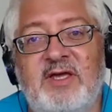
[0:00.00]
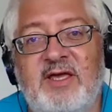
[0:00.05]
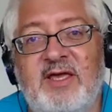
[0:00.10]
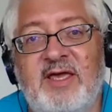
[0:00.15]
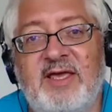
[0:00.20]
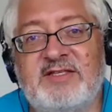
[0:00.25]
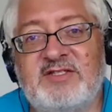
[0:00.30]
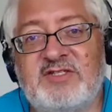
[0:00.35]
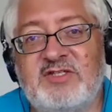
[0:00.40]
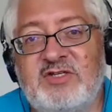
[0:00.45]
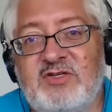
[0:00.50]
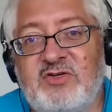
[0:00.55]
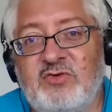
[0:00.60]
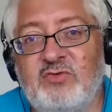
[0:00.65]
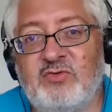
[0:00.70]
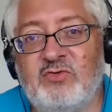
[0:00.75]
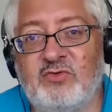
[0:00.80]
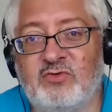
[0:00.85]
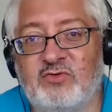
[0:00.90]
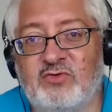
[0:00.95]

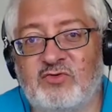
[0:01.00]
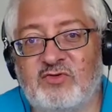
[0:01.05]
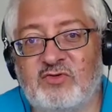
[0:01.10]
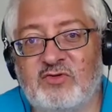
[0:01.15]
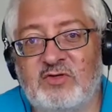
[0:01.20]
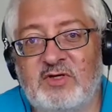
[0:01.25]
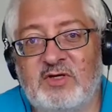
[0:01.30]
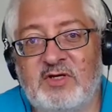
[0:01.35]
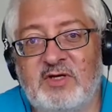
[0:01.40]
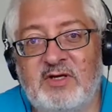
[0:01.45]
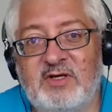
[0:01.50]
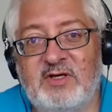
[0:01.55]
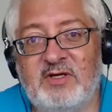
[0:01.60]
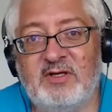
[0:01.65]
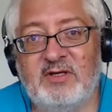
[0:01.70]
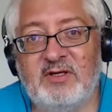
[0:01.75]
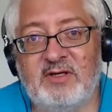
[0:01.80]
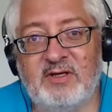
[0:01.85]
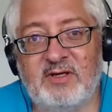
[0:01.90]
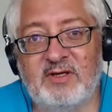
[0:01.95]
excuse
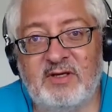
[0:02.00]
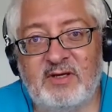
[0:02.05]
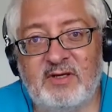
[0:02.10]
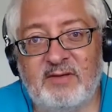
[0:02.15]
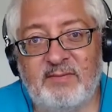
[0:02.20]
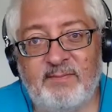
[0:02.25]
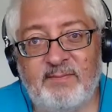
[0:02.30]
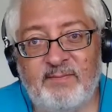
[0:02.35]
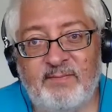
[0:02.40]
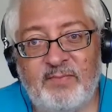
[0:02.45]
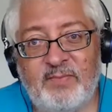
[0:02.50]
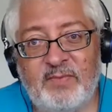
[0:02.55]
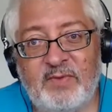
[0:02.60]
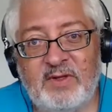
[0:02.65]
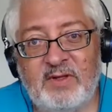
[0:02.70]
um,